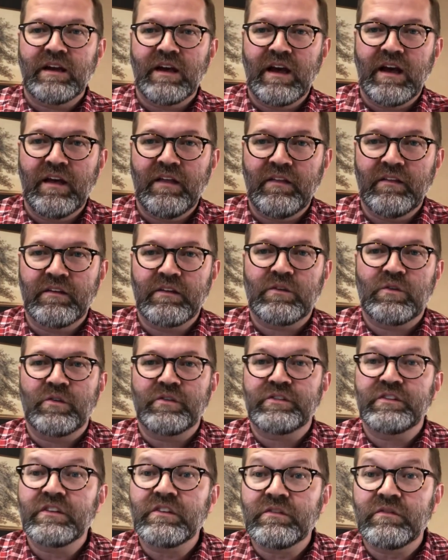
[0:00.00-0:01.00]
Of
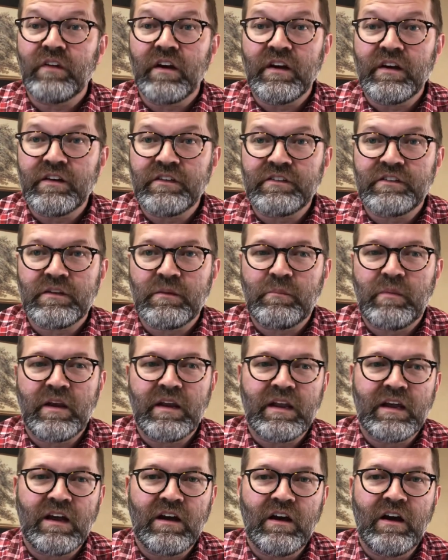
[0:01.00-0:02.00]
course, this varies
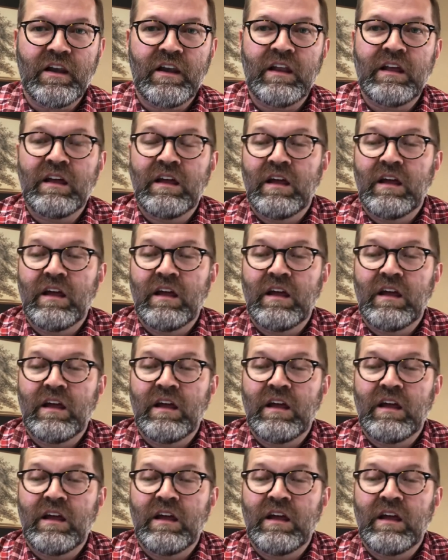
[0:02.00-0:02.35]
depending on